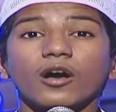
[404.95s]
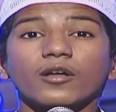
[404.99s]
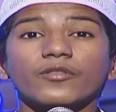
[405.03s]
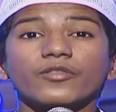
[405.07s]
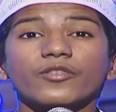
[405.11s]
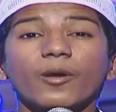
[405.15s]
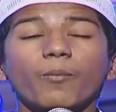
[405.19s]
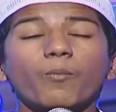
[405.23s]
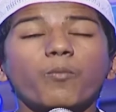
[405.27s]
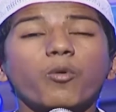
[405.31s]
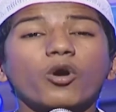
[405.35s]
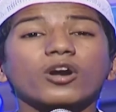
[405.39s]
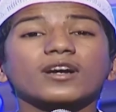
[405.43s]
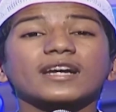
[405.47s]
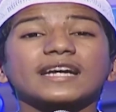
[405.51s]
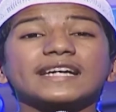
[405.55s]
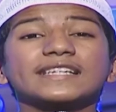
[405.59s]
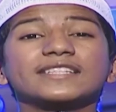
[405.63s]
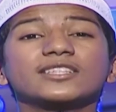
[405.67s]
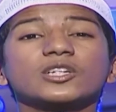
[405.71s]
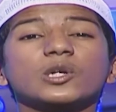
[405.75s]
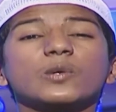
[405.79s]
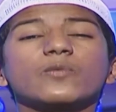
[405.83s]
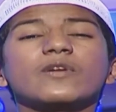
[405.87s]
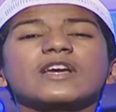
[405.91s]
the book
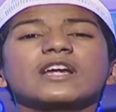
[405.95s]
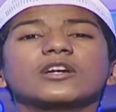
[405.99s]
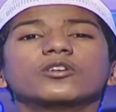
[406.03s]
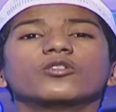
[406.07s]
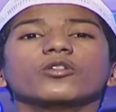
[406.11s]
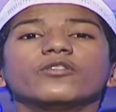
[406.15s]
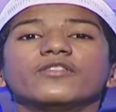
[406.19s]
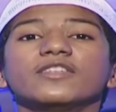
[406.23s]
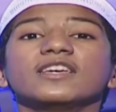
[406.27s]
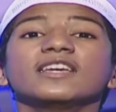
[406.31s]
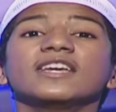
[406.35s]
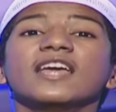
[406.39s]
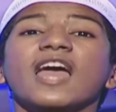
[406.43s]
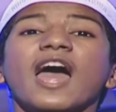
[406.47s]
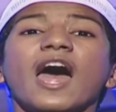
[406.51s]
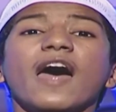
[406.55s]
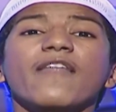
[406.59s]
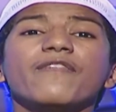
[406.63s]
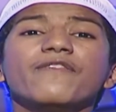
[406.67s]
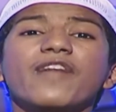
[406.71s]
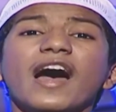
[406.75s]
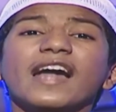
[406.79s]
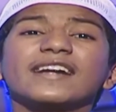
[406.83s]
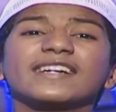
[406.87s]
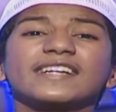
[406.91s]
is revealed to thee,
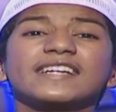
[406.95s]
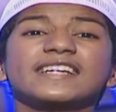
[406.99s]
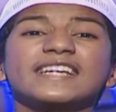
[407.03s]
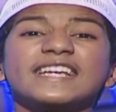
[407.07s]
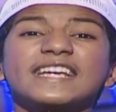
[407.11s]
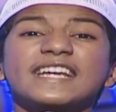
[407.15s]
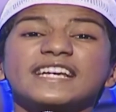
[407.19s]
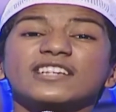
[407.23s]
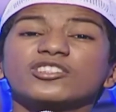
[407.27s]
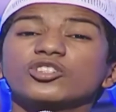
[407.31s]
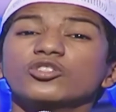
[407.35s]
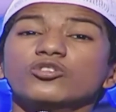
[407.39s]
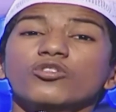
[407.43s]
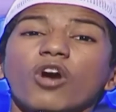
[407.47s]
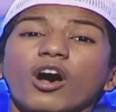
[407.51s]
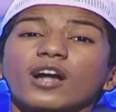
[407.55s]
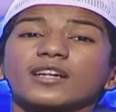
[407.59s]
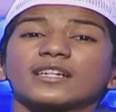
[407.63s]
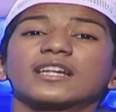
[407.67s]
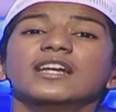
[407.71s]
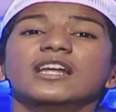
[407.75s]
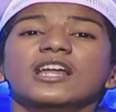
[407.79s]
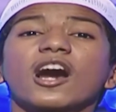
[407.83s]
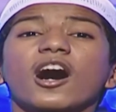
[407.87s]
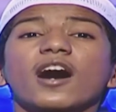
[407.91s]
that he is
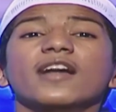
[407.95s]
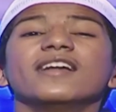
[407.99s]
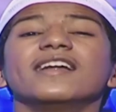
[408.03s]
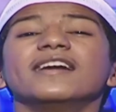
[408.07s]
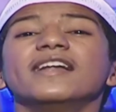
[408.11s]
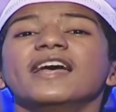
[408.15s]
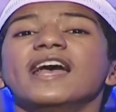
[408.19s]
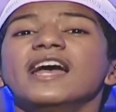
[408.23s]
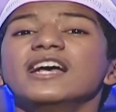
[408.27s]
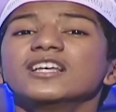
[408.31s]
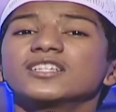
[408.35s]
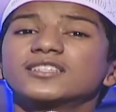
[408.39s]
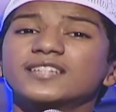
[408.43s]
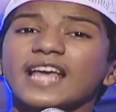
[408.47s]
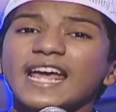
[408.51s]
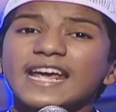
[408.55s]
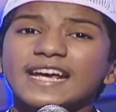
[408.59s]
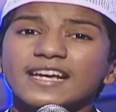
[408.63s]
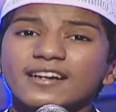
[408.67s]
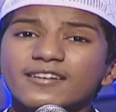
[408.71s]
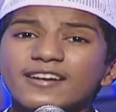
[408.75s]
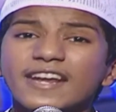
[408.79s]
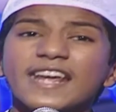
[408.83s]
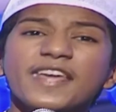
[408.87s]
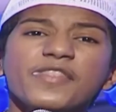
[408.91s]
not learned,
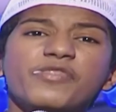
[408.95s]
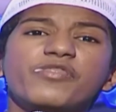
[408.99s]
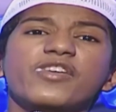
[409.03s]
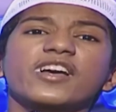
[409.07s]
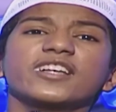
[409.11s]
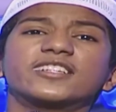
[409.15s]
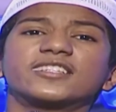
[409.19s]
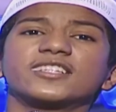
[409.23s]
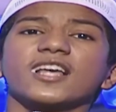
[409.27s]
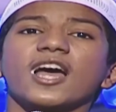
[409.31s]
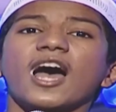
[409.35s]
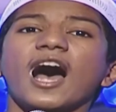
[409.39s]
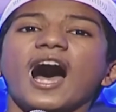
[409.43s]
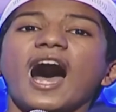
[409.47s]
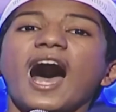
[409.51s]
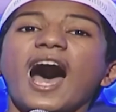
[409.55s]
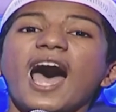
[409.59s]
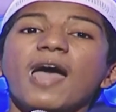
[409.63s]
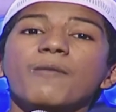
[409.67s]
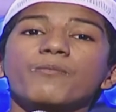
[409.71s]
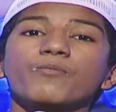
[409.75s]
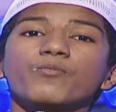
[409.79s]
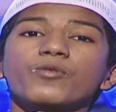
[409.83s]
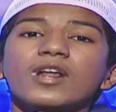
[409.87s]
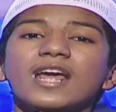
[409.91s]
saying, read this, I
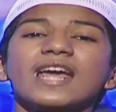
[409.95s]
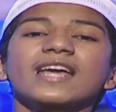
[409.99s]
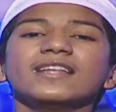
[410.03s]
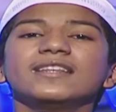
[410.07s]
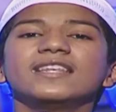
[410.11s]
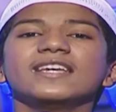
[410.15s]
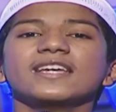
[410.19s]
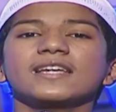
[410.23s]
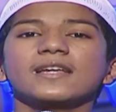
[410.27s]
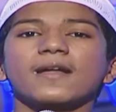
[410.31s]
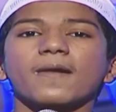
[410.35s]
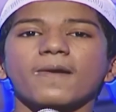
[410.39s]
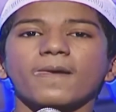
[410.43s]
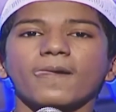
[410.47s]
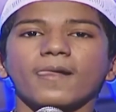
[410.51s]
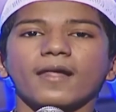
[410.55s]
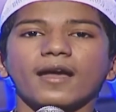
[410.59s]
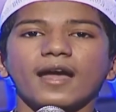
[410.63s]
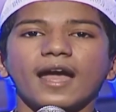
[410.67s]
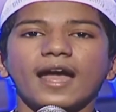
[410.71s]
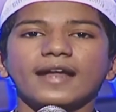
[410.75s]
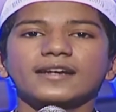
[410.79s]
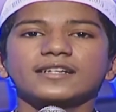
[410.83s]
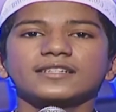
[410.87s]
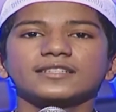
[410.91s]
pray thee.
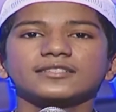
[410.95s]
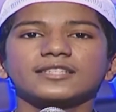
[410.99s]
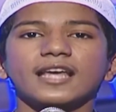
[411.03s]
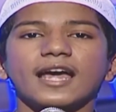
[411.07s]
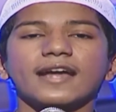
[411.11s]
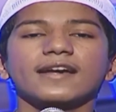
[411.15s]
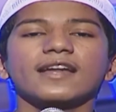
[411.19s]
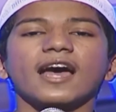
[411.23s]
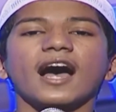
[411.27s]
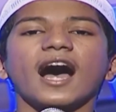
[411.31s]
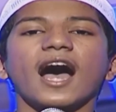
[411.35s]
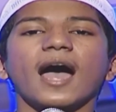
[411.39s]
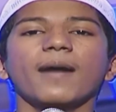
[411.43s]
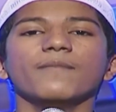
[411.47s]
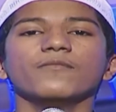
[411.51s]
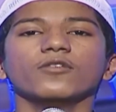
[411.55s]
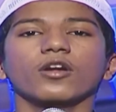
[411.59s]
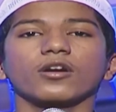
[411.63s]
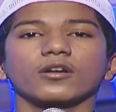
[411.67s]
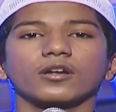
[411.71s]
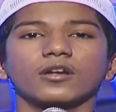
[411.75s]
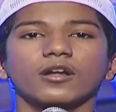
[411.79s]
And he said, I am not